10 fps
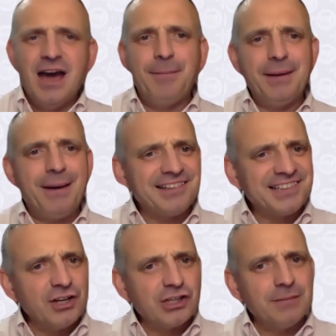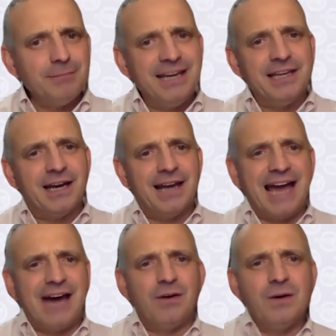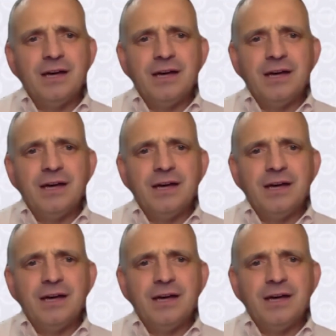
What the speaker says: a bit about social media and how